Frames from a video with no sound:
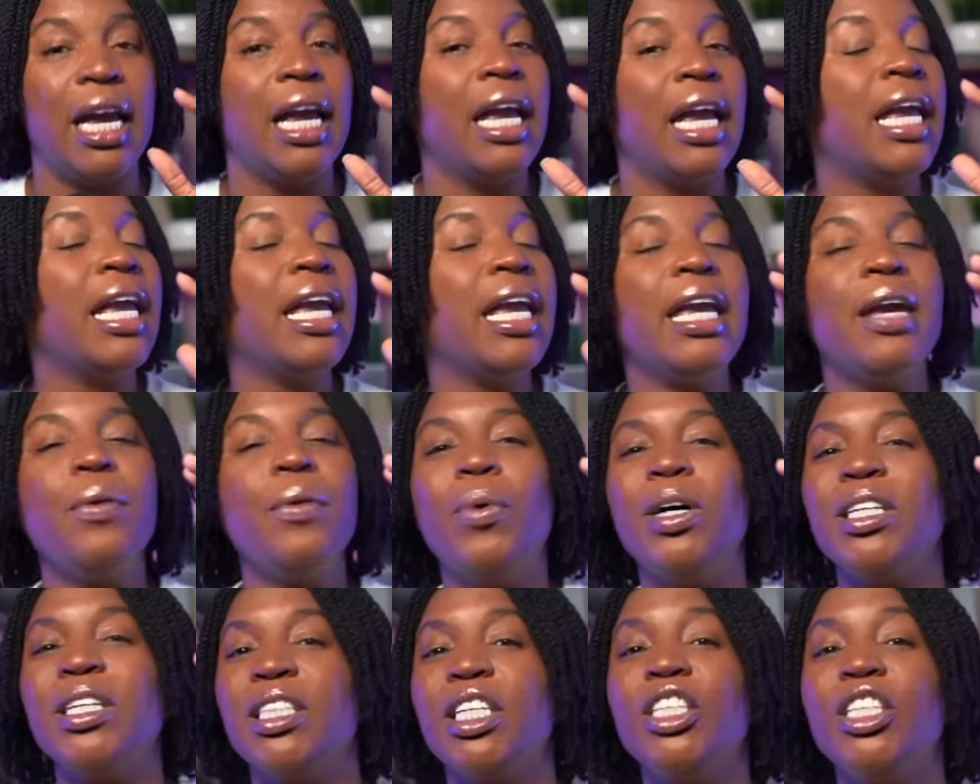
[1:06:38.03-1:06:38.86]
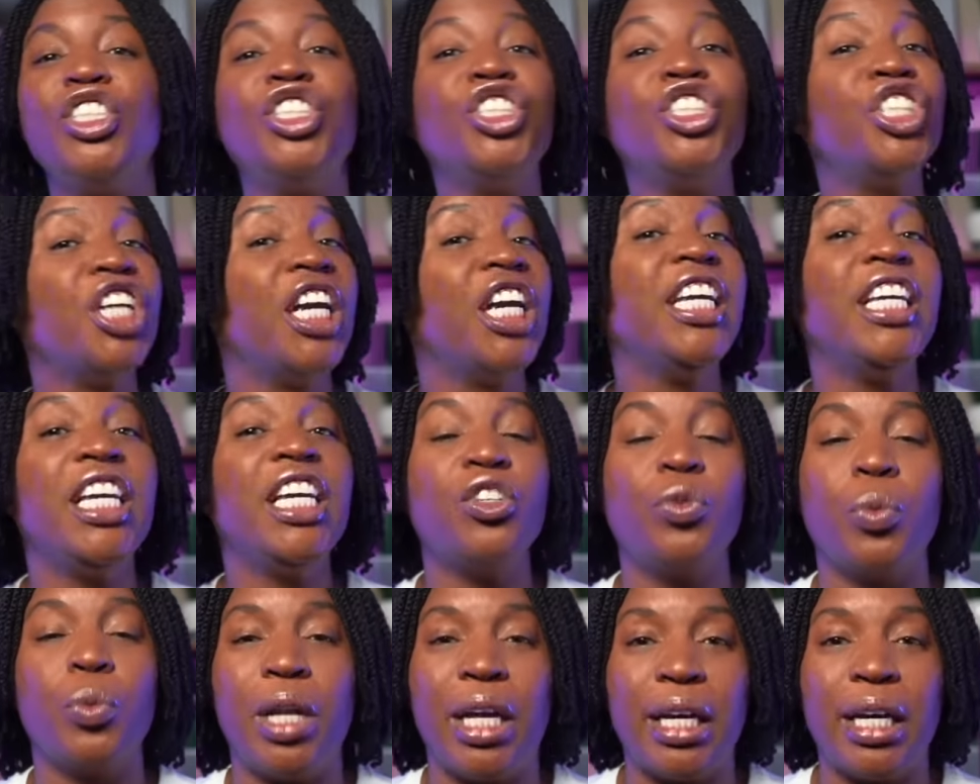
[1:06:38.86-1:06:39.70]
He was a
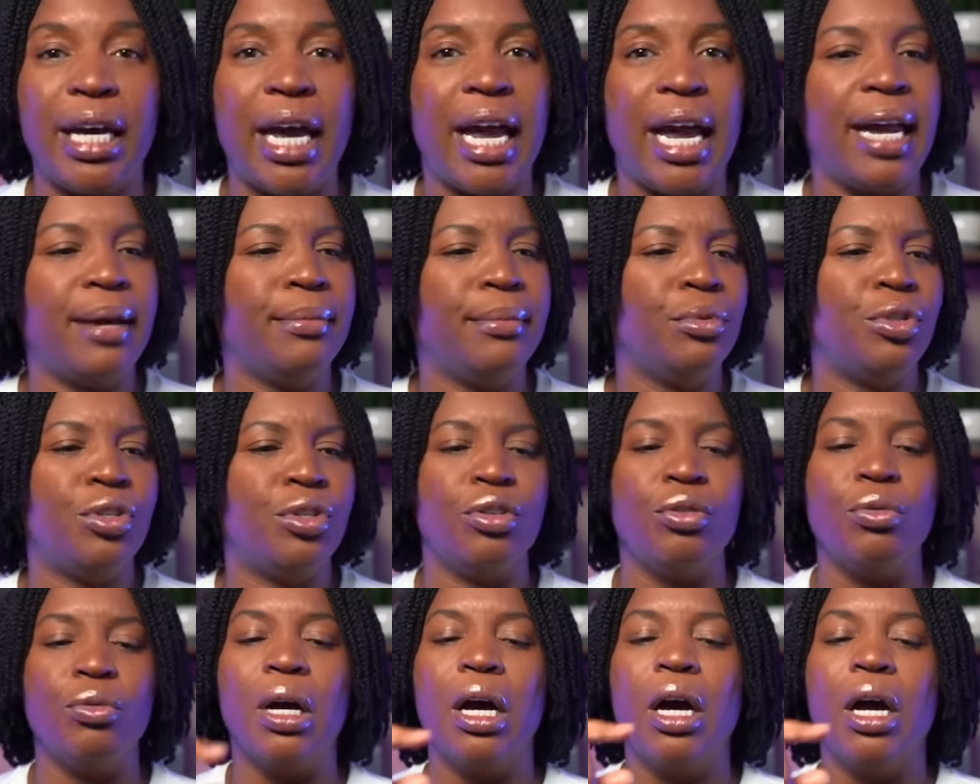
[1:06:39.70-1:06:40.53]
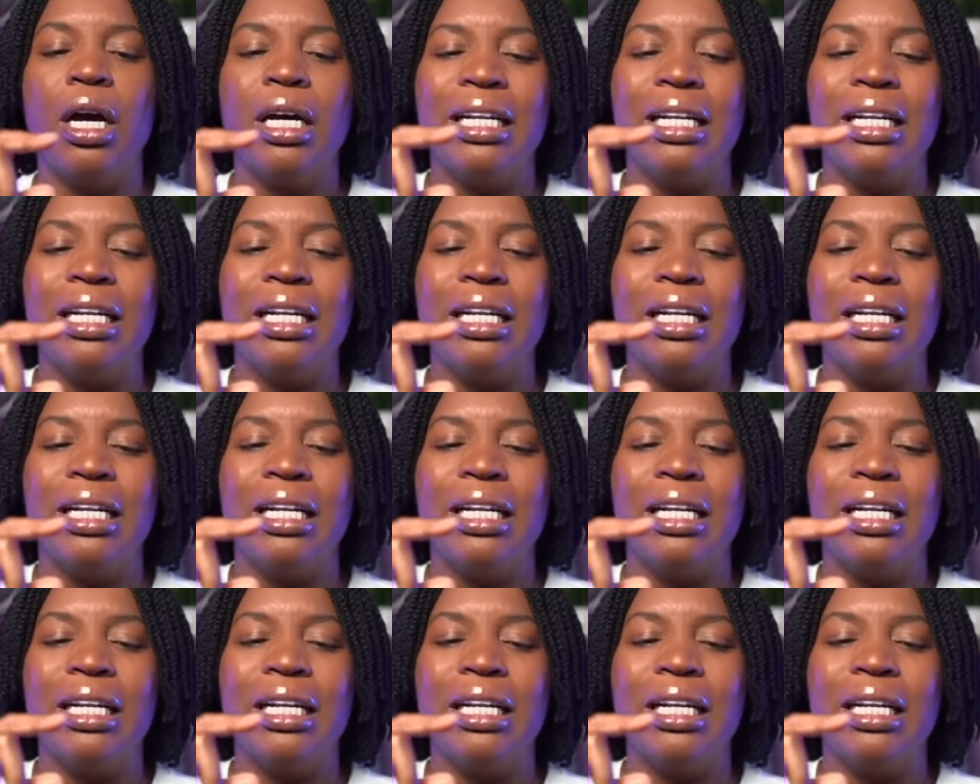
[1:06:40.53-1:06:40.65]
genius when it came to